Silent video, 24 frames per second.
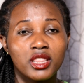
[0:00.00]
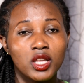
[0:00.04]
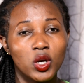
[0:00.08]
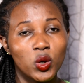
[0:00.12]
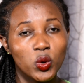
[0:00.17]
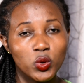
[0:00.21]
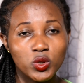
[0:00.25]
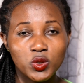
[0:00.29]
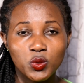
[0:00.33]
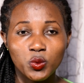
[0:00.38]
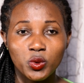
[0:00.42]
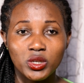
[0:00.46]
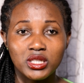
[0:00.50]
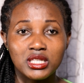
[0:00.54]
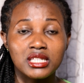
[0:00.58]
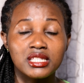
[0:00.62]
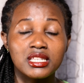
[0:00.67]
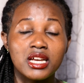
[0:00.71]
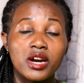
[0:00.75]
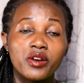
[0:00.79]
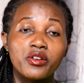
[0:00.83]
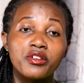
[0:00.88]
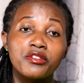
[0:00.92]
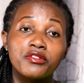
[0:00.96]
the consequences
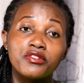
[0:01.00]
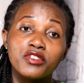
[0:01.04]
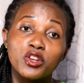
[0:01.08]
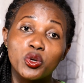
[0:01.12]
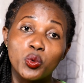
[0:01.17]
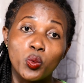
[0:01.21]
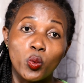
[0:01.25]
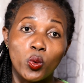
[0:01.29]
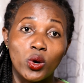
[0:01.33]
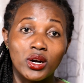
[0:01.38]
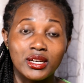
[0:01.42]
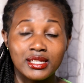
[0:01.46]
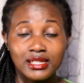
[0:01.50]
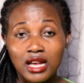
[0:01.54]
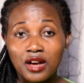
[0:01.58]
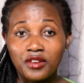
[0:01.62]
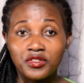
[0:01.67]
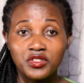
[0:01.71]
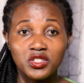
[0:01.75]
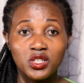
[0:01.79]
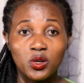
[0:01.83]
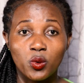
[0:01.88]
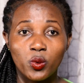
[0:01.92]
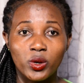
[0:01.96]
are even worse
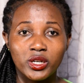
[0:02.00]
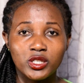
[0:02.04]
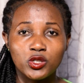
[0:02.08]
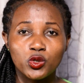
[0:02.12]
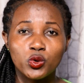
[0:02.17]
afterwards.